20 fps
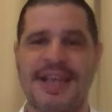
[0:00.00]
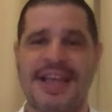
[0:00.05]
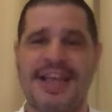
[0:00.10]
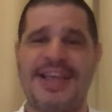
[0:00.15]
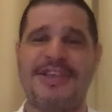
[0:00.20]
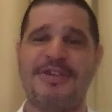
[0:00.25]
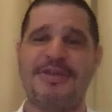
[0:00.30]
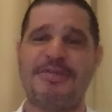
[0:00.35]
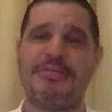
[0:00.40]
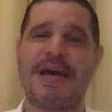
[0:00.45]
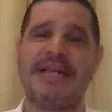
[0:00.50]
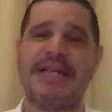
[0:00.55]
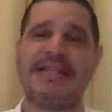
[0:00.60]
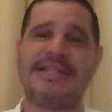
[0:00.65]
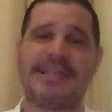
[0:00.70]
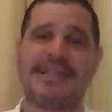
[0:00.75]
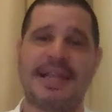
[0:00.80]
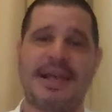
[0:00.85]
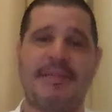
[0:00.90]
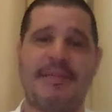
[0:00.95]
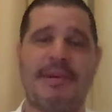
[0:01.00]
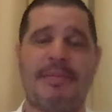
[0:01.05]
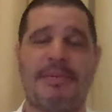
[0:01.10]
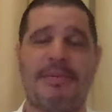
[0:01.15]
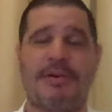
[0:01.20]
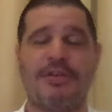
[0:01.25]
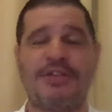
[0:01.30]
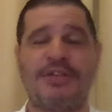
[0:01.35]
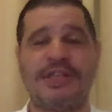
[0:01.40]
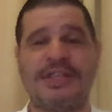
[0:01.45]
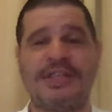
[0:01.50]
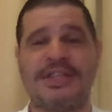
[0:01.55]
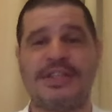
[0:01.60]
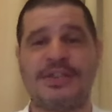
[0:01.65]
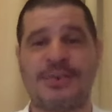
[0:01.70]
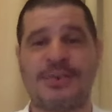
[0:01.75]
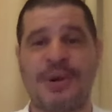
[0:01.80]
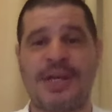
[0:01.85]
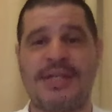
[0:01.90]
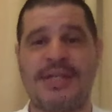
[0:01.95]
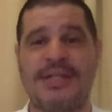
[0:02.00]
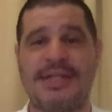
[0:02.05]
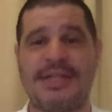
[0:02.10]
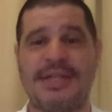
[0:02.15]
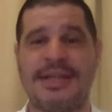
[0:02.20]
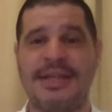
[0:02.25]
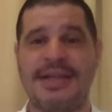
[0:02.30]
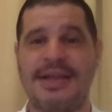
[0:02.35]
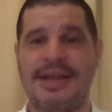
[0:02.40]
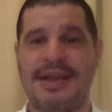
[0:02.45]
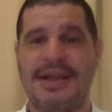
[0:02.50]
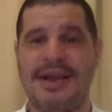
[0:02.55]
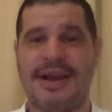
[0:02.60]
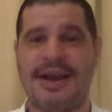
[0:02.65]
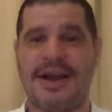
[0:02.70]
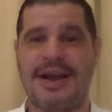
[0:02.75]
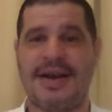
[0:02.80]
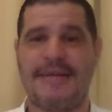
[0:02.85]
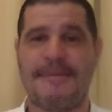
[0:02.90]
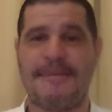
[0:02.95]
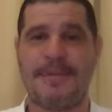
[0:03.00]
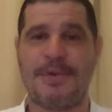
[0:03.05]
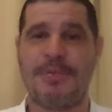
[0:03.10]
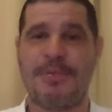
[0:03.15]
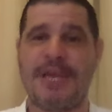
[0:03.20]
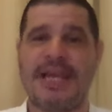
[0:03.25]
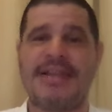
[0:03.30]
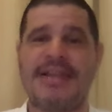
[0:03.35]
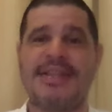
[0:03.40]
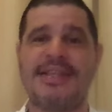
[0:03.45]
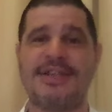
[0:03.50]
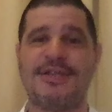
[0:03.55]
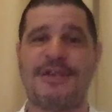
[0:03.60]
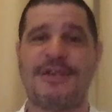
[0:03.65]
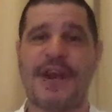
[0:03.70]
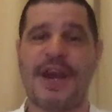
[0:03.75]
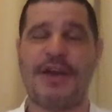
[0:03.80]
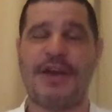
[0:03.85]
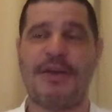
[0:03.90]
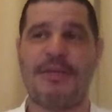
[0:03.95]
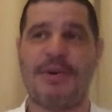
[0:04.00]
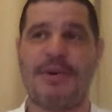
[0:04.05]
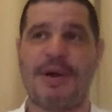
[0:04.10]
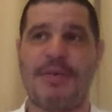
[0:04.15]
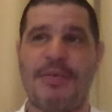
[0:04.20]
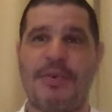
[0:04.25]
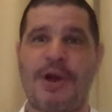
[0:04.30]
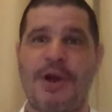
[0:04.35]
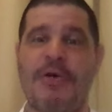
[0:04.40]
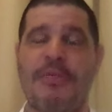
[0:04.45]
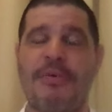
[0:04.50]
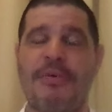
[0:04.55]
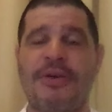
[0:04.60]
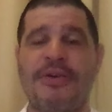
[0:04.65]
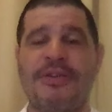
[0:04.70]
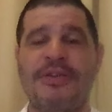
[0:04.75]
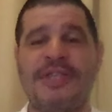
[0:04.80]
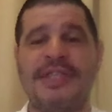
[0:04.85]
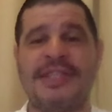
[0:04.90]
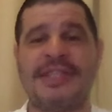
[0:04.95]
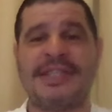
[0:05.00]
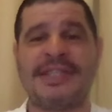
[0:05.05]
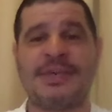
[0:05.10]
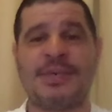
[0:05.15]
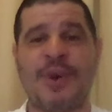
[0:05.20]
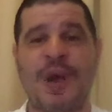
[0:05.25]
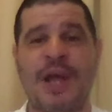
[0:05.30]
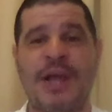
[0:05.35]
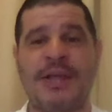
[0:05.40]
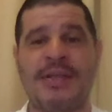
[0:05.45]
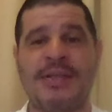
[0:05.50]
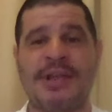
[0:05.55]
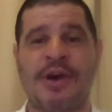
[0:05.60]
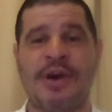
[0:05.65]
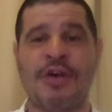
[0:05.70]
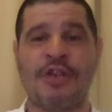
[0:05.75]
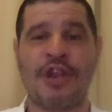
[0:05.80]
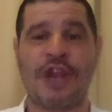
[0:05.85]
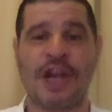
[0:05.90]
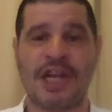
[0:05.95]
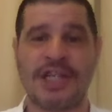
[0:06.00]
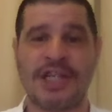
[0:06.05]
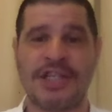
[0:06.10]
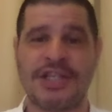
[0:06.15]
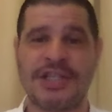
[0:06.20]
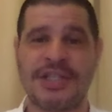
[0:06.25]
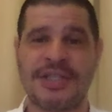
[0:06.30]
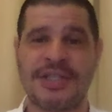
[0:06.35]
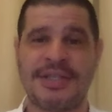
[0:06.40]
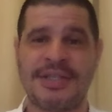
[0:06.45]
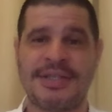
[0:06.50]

And you might say, yeah, but bro, this is crazy. You're making this video, but well, bro, this is why it's called knowledge.